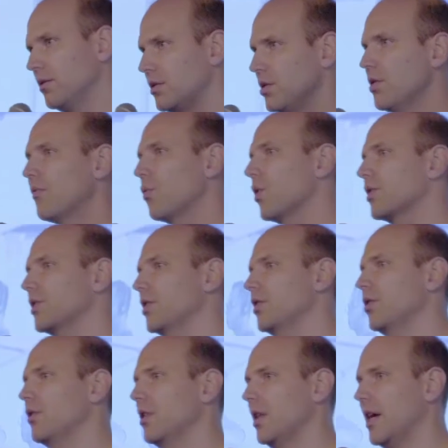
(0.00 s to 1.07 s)
you have work to
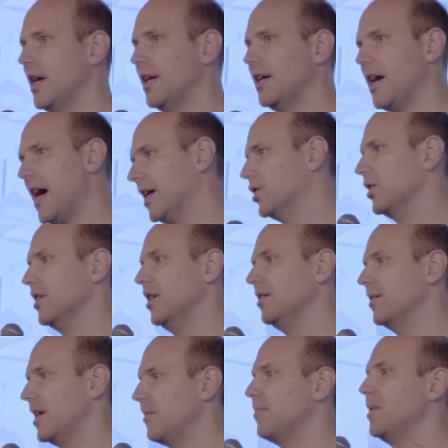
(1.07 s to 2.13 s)
do to like actually
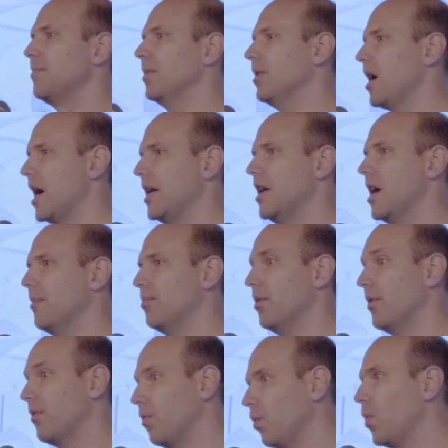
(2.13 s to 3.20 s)
get people lined up
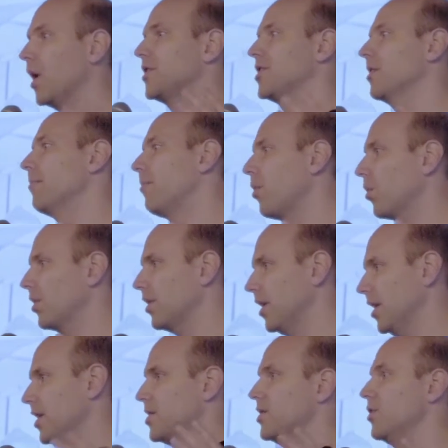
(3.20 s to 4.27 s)
with what's important
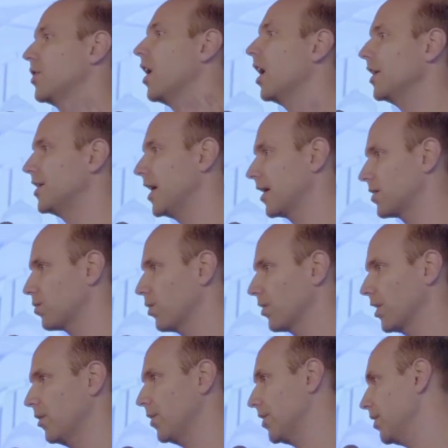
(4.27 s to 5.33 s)
in this new context,
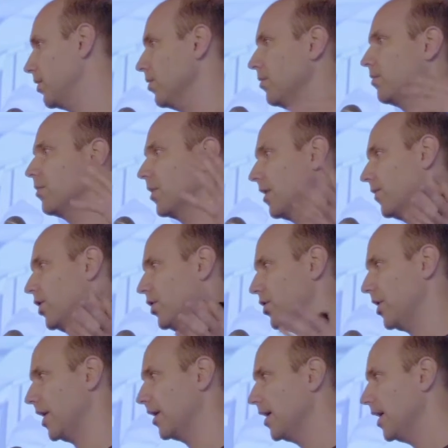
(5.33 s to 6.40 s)
working with you, whatever you're
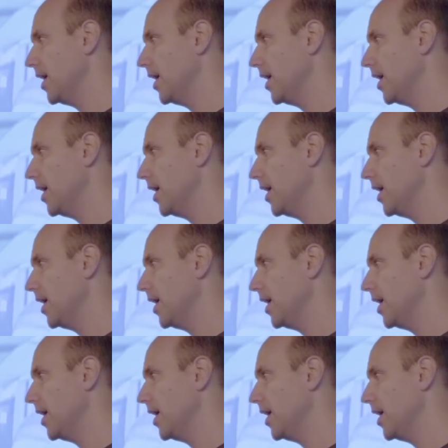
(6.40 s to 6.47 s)
doing.